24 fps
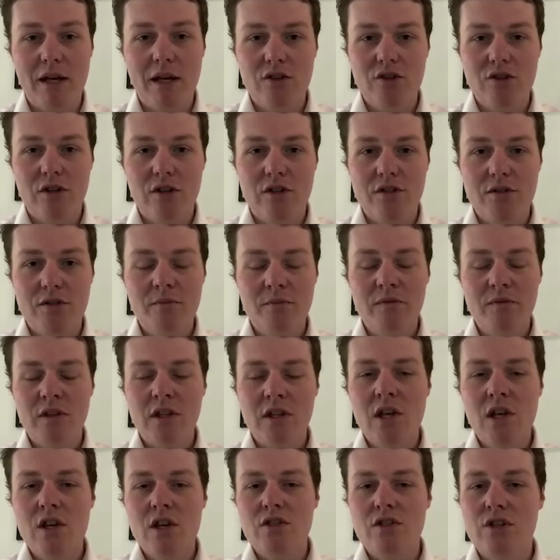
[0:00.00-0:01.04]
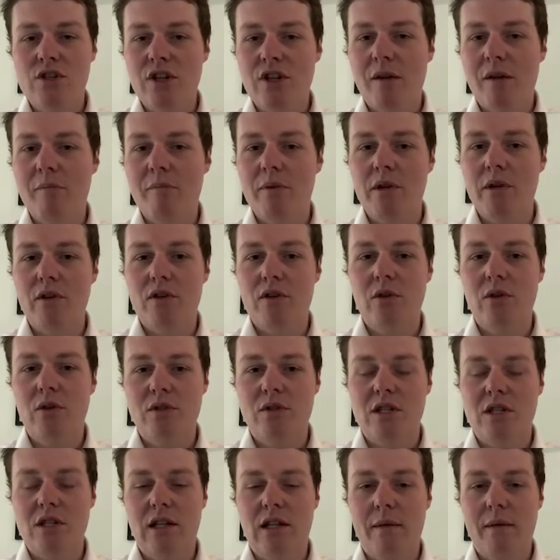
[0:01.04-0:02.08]
benches. She's championed
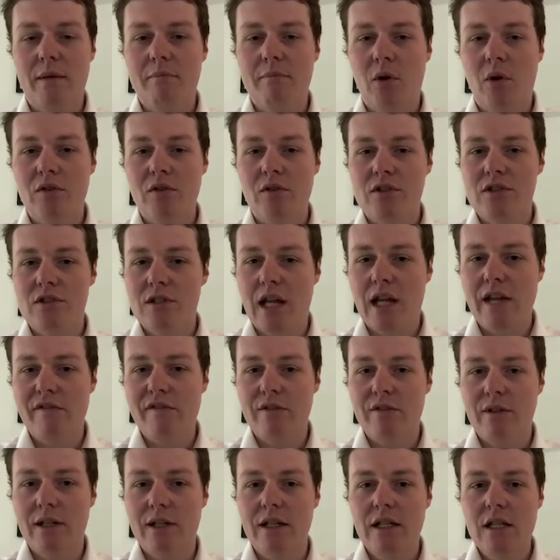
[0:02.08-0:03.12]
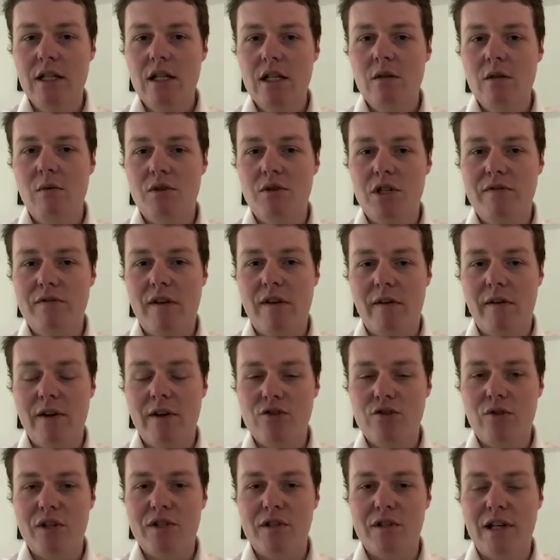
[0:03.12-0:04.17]
causes like modern slavery, which she's very
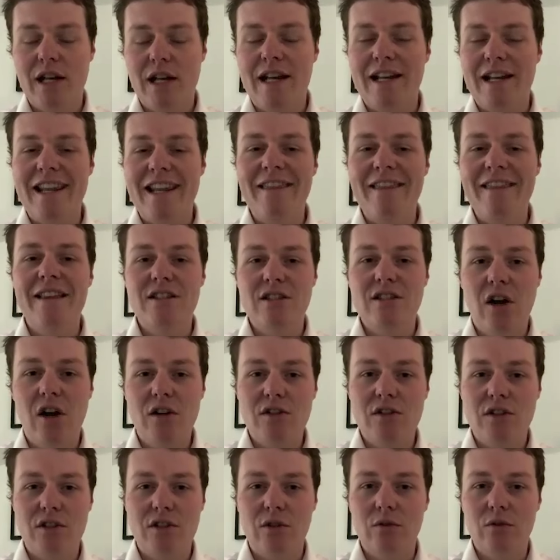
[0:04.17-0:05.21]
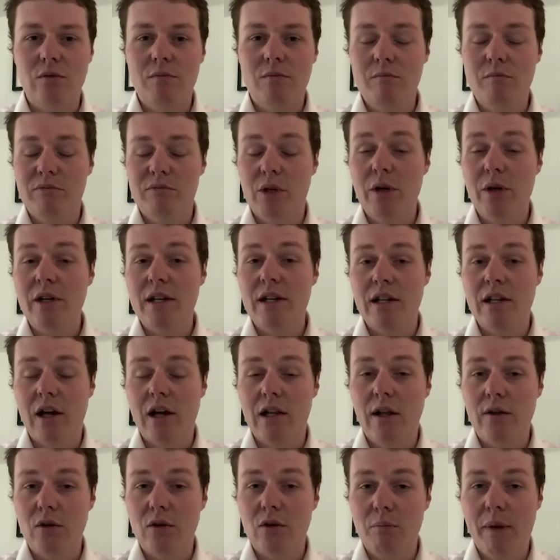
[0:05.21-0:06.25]
interested in. And in this article, broken in her
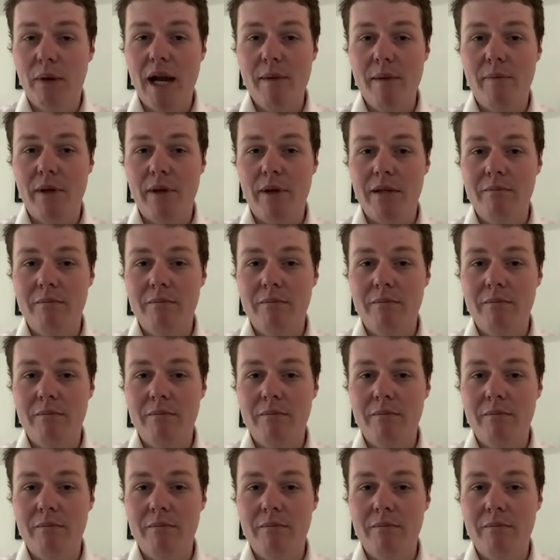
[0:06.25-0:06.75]
local paper,